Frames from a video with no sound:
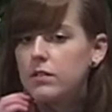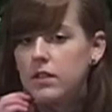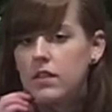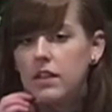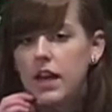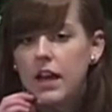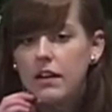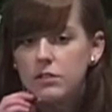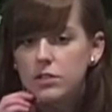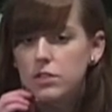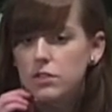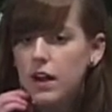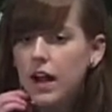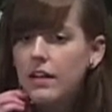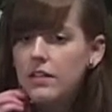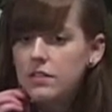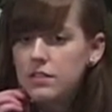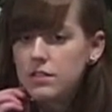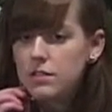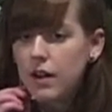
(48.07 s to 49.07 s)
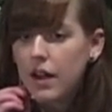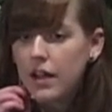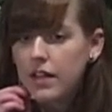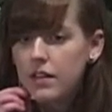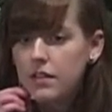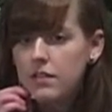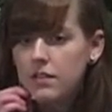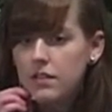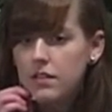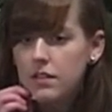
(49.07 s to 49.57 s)
with a lot of stress,
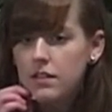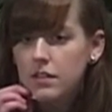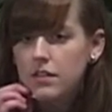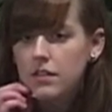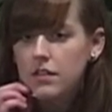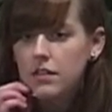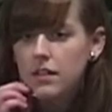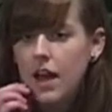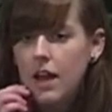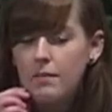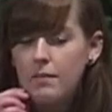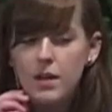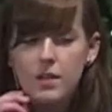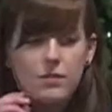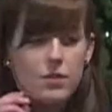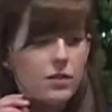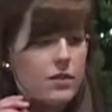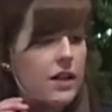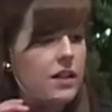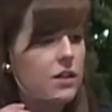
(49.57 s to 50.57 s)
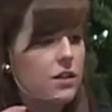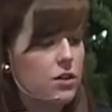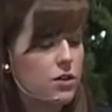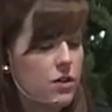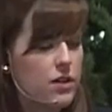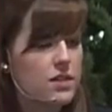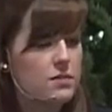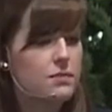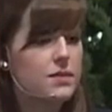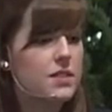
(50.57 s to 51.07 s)
right? How many of you, like, your
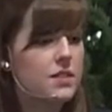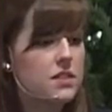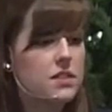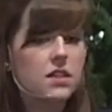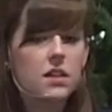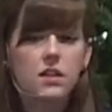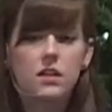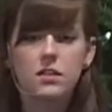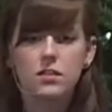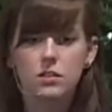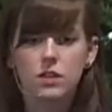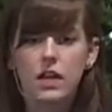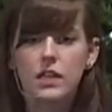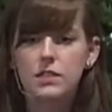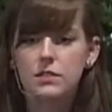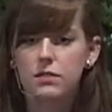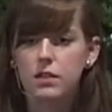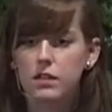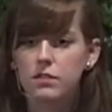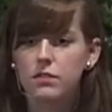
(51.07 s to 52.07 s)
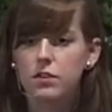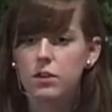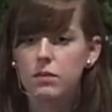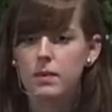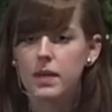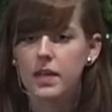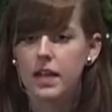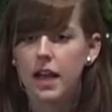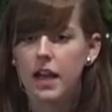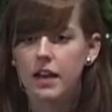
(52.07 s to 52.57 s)
Christmas is a little stressful, if you were
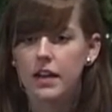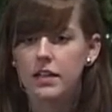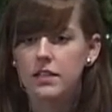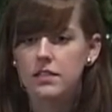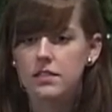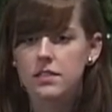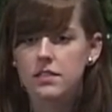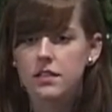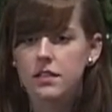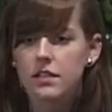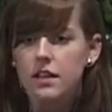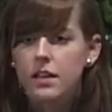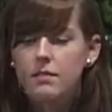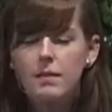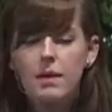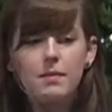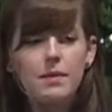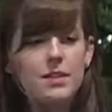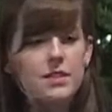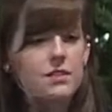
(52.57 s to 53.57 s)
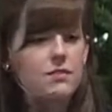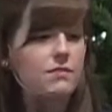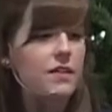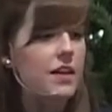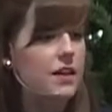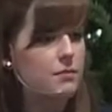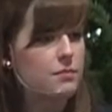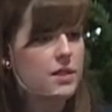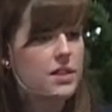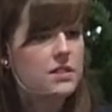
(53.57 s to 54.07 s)
being honest? Like, maybe it's
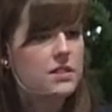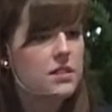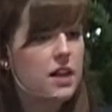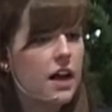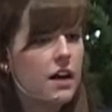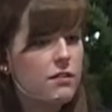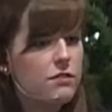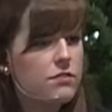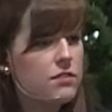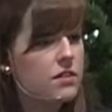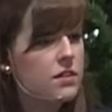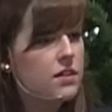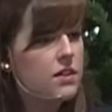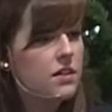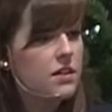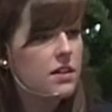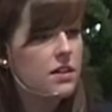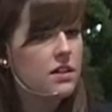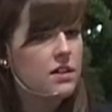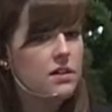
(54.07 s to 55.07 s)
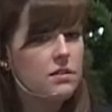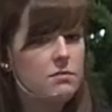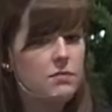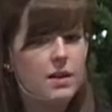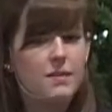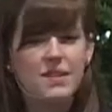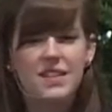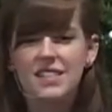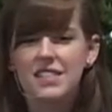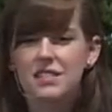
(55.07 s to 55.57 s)
family stuff.
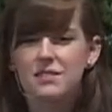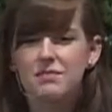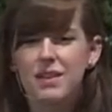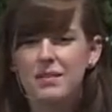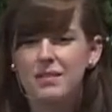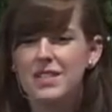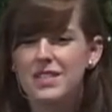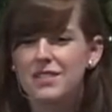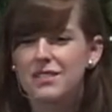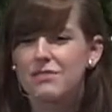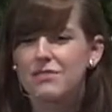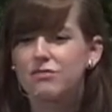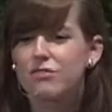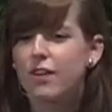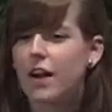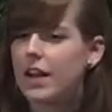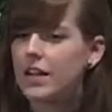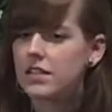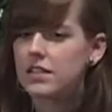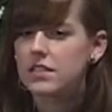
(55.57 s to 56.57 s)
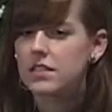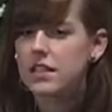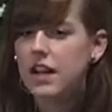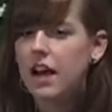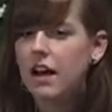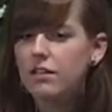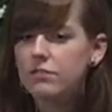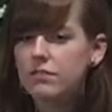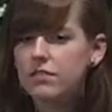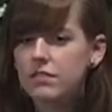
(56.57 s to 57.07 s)
Maybe it's friends
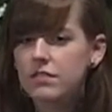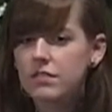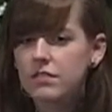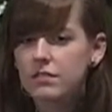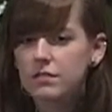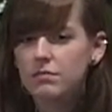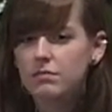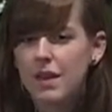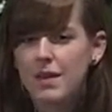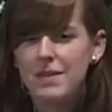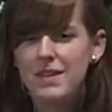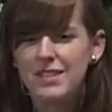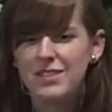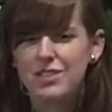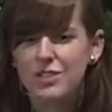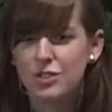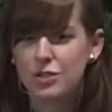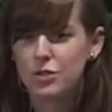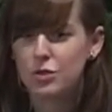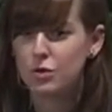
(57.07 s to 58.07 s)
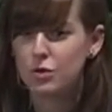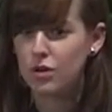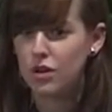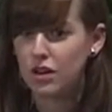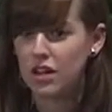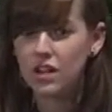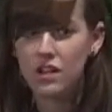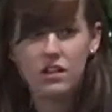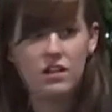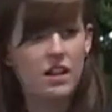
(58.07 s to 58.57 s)
stuff. Maybe it's
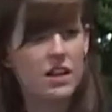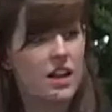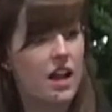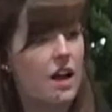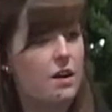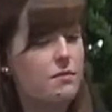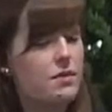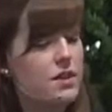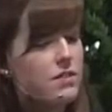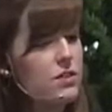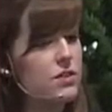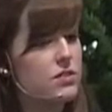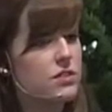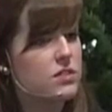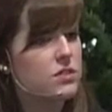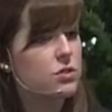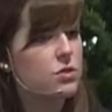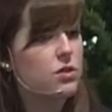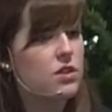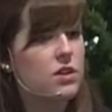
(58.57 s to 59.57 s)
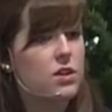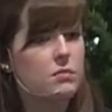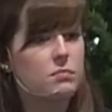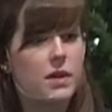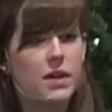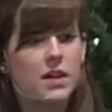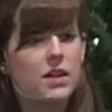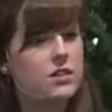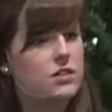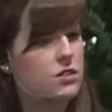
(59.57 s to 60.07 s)
school. Like, how many of you is school your
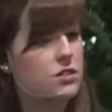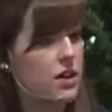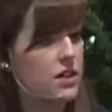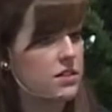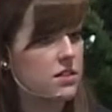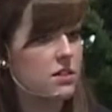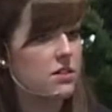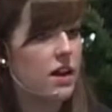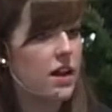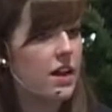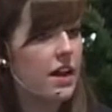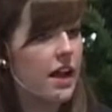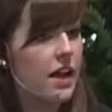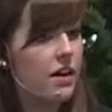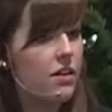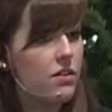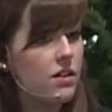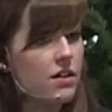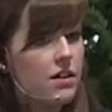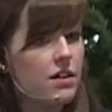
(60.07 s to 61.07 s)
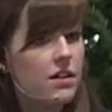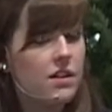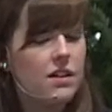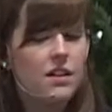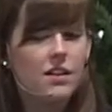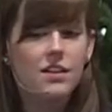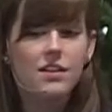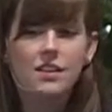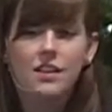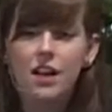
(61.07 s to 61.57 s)
biggest stressor right now?
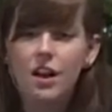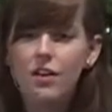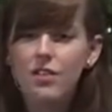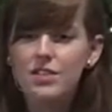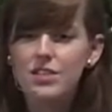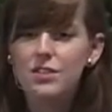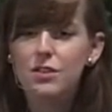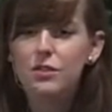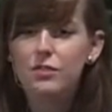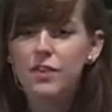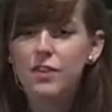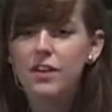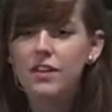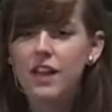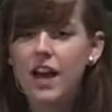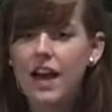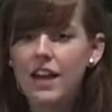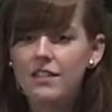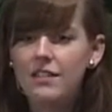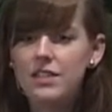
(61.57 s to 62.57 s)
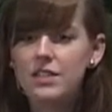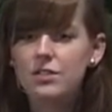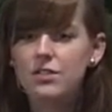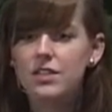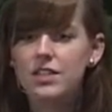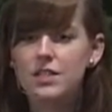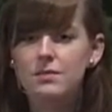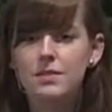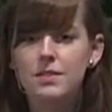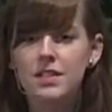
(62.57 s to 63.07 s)
You know, and so for a lot of us,
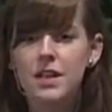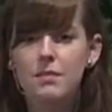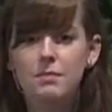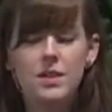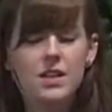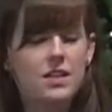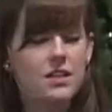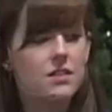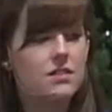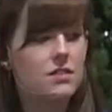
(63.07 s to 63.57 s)
Christmas can be